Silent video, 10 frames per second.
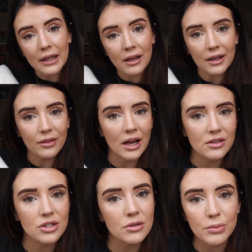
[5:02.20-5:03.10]
be like
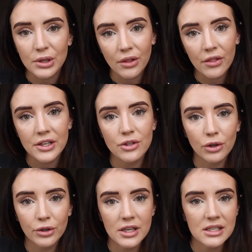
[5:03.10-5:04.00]
that to somebody that they
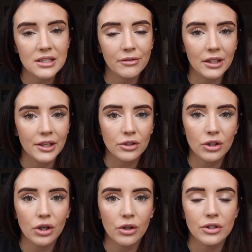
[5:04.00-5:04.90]
don't necessarily
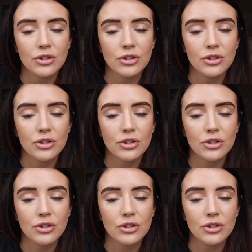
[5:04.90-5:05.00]
know.